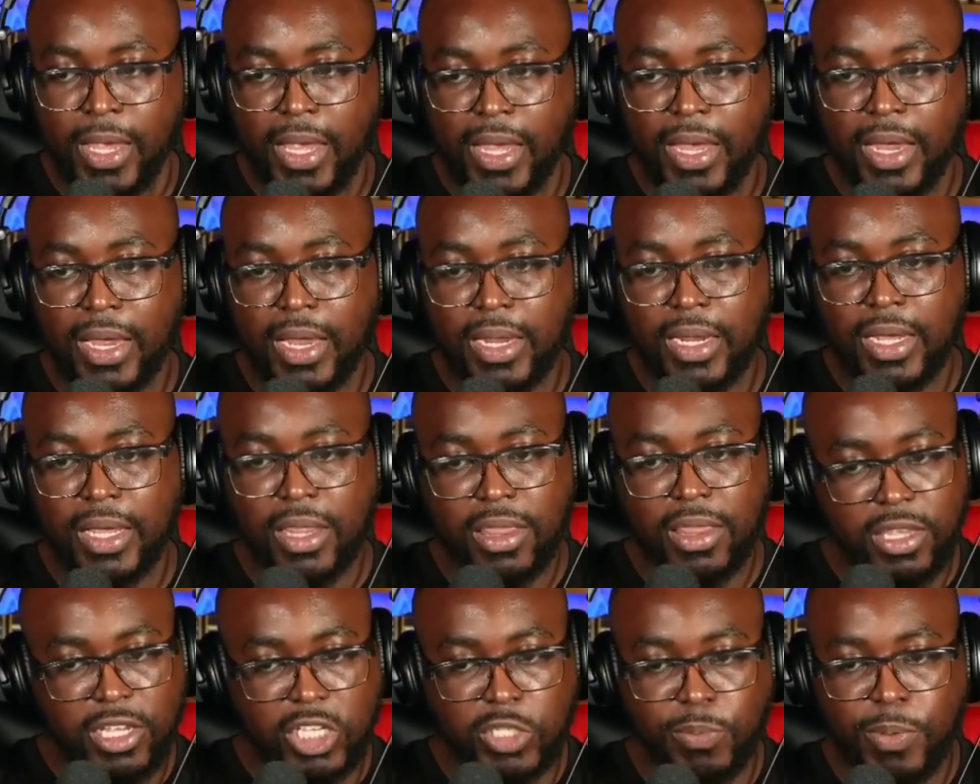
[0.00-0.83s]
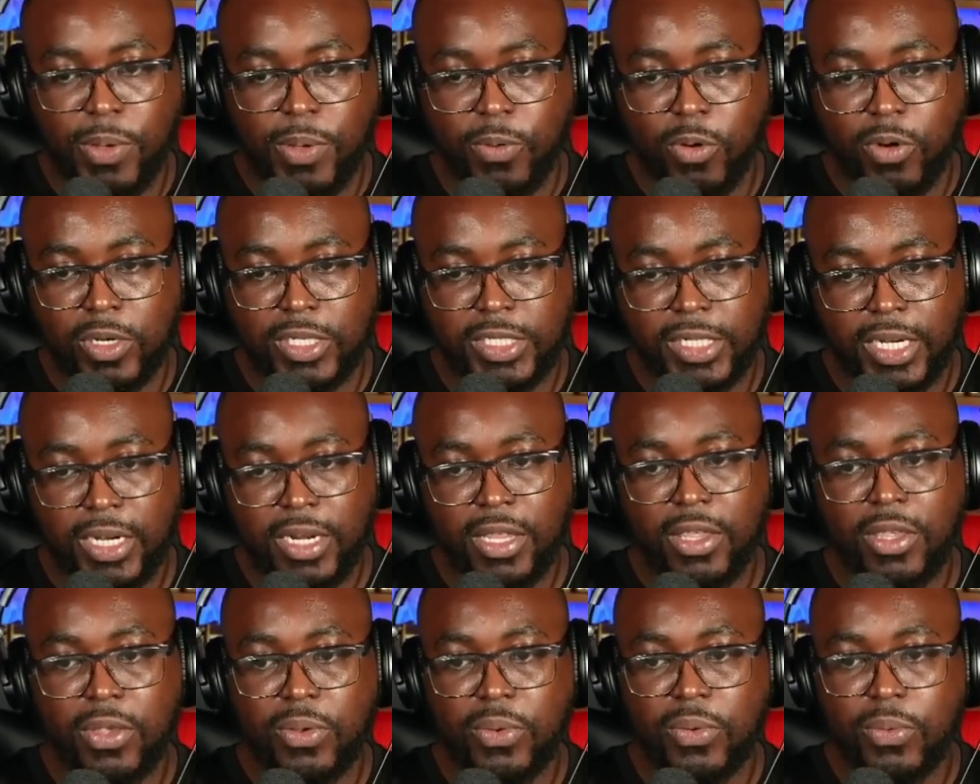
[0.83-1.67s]
And these people are
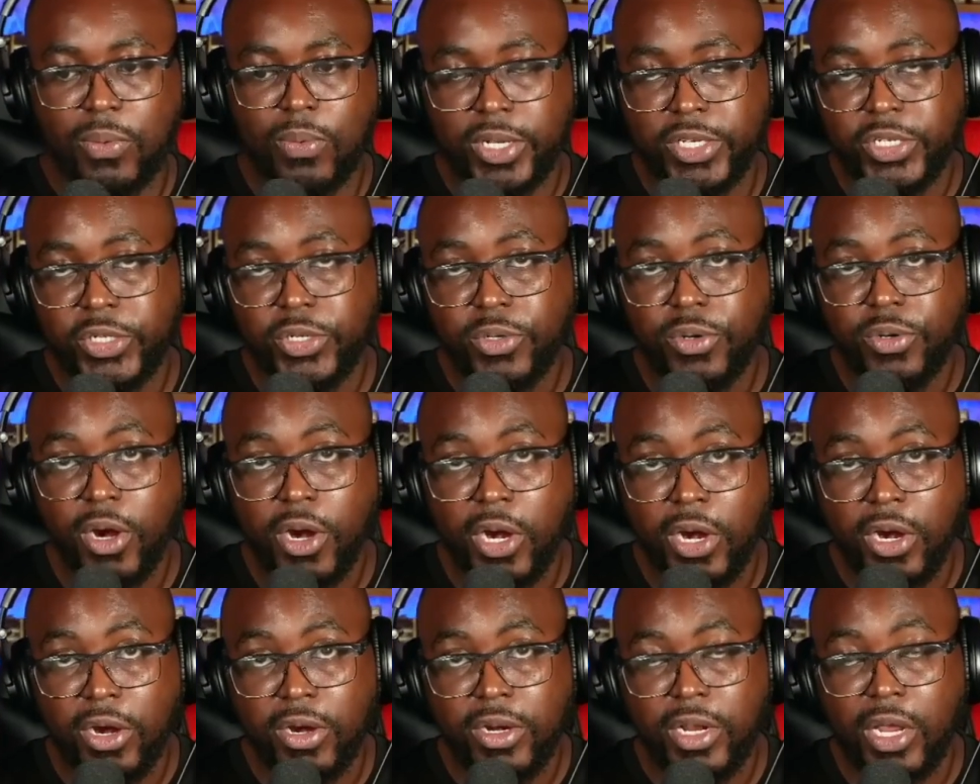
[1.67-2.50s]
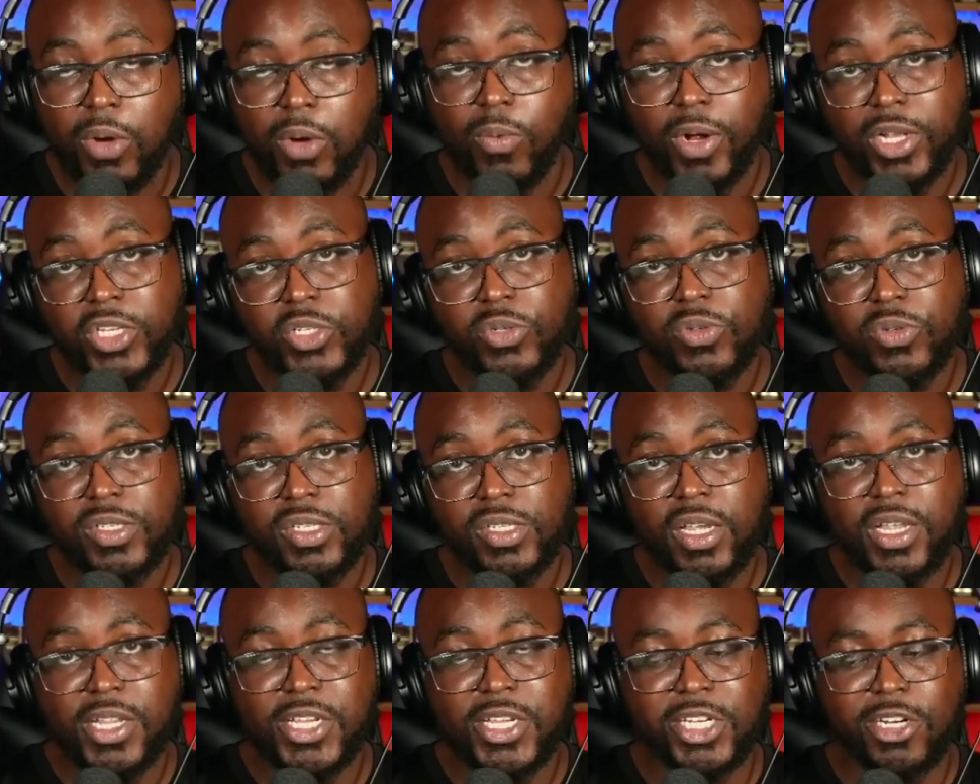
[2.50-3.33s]
telling you what you heard and what you
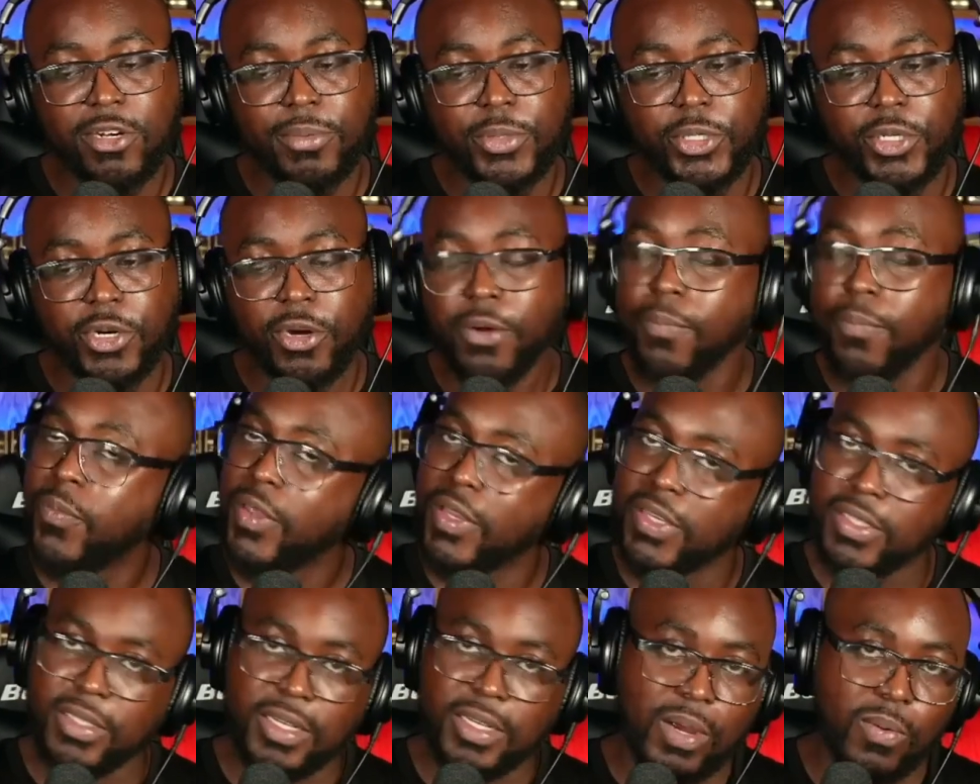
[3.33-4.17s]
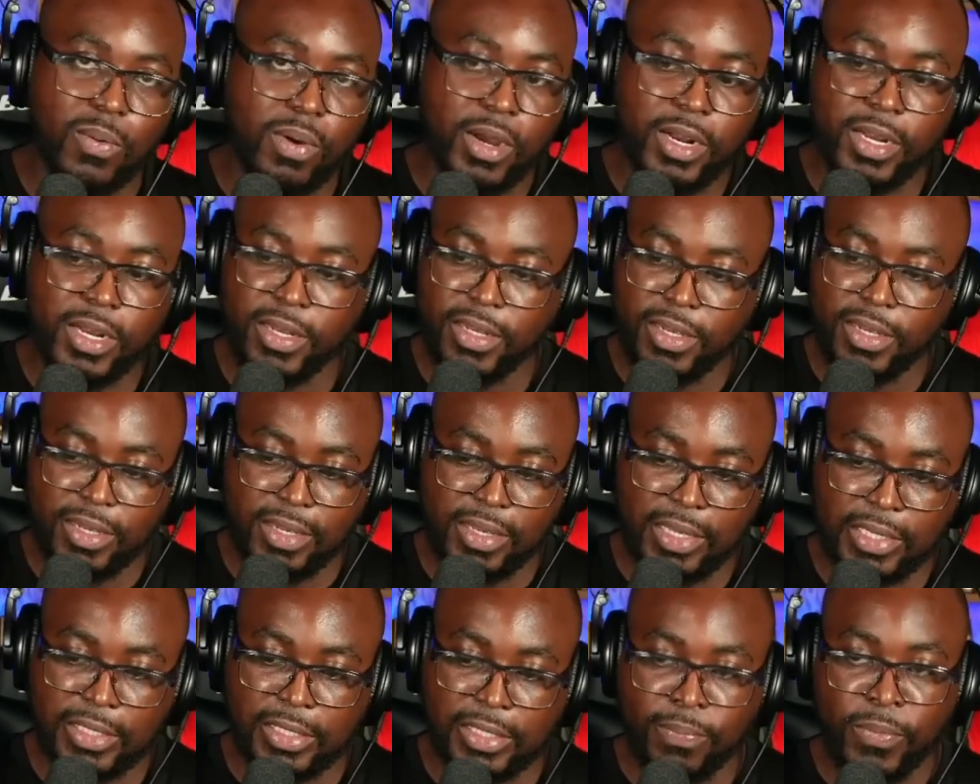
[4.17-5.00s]
see in scripture It's not what it
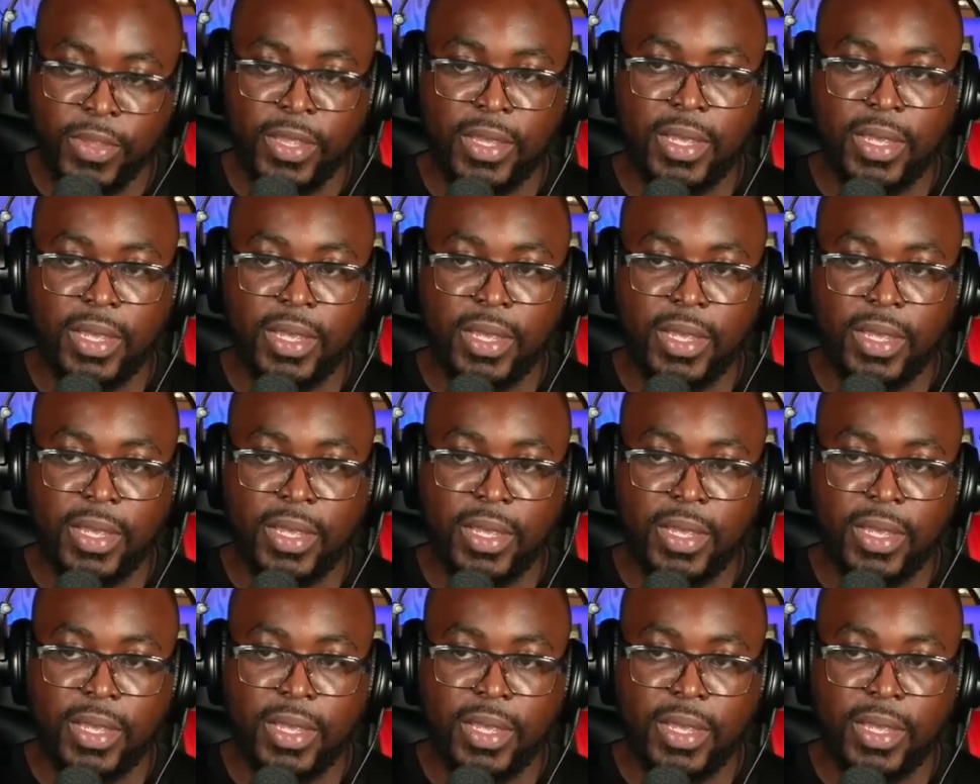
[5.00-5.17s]
is.